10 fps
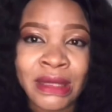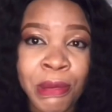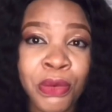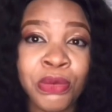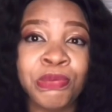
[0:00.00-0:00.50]

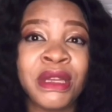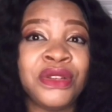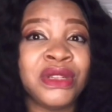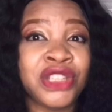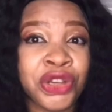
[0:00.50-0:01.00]
People begin
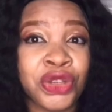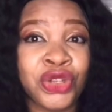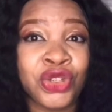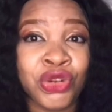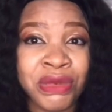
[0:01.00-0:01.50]
to tell you
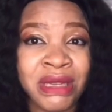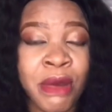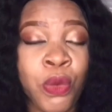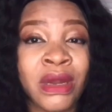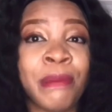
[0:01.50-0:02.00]
stories about
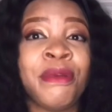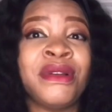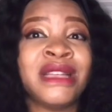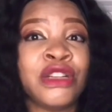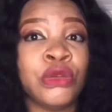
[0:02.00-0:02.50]
what their
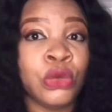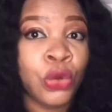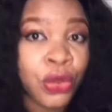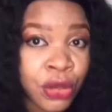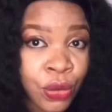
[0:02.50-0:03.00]
parents had to
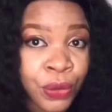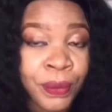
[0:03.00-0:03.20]
go through